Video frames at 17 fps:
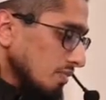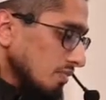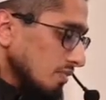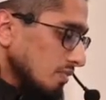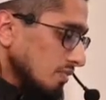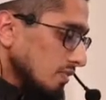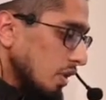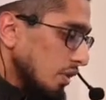
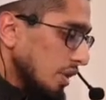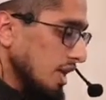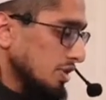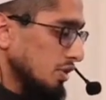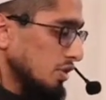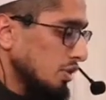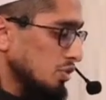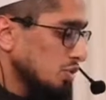Okay, so
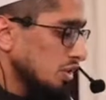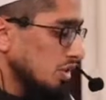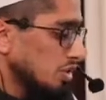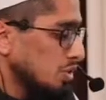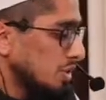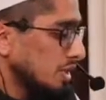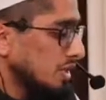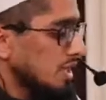those are the two
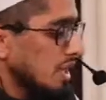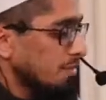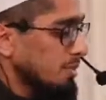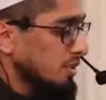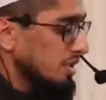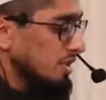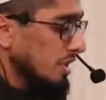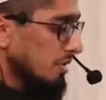
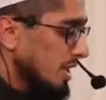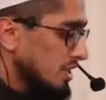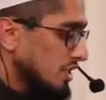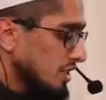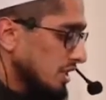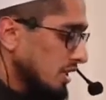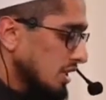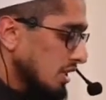examples that are
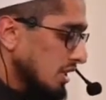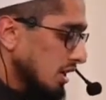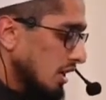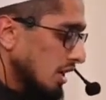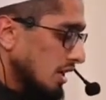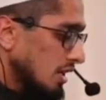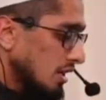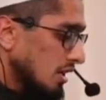mentioned
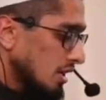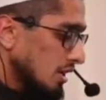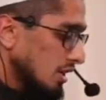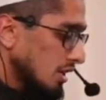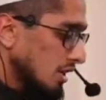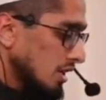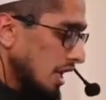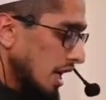on
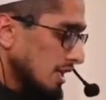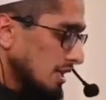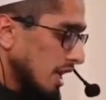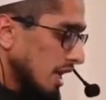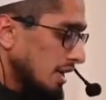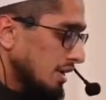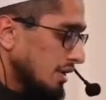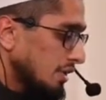that
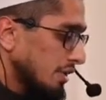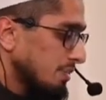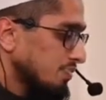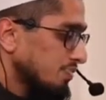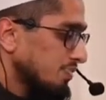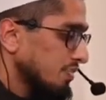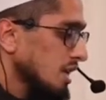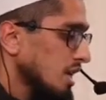category.
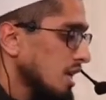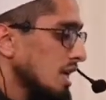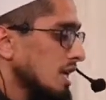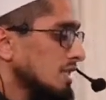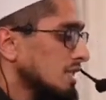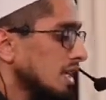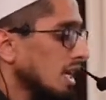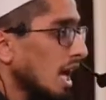
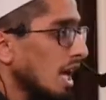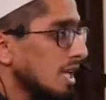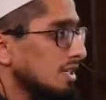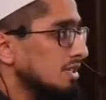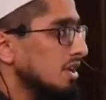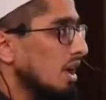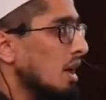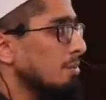Zakah is
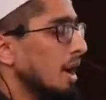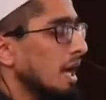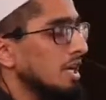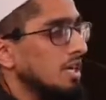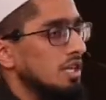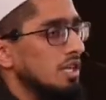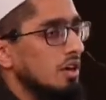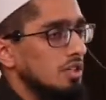not
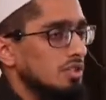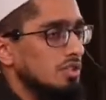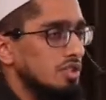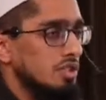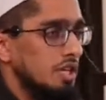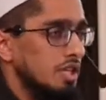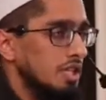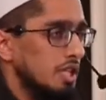binding on
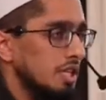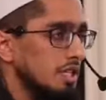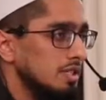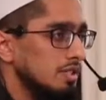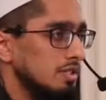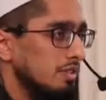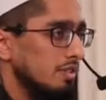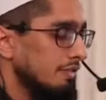certain things.
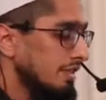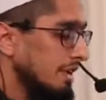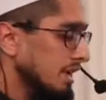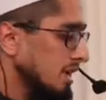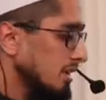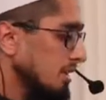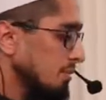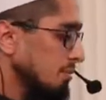
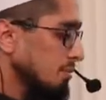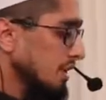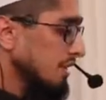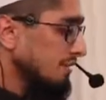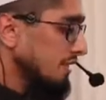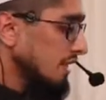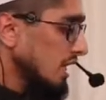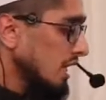Very
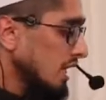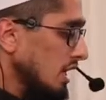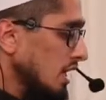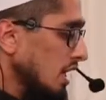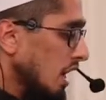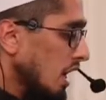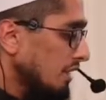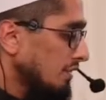briefly,
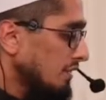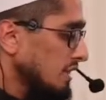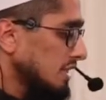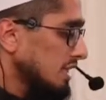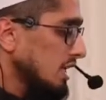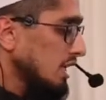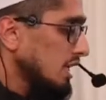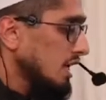
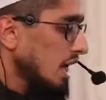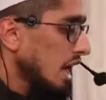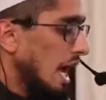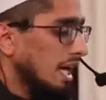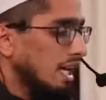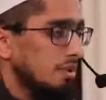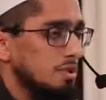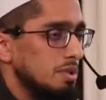obviously,
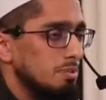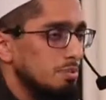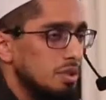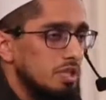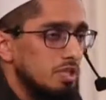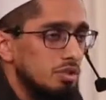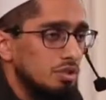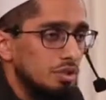items in
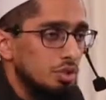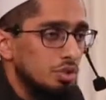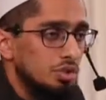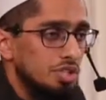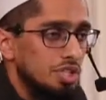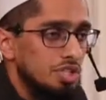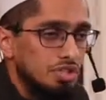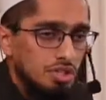personal
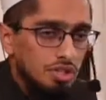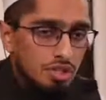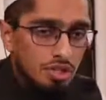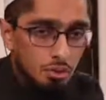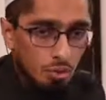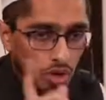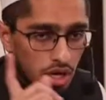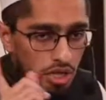usage.
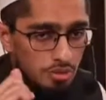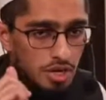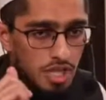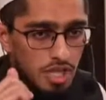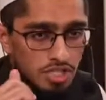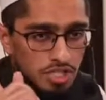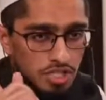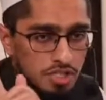One
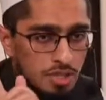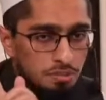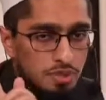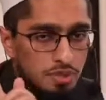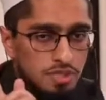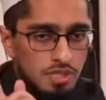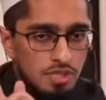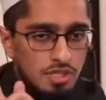major
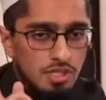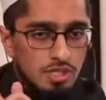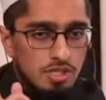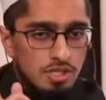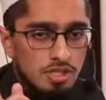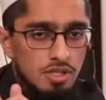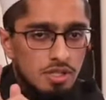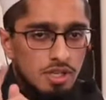exception to this.
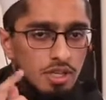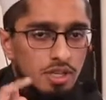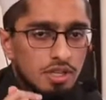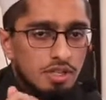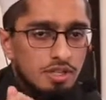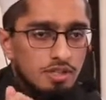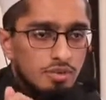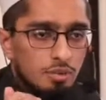
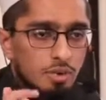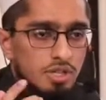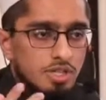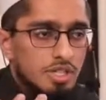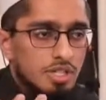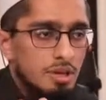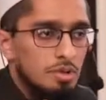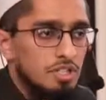What is
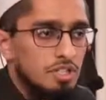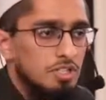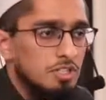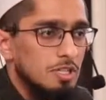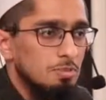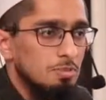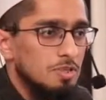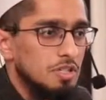that major exception?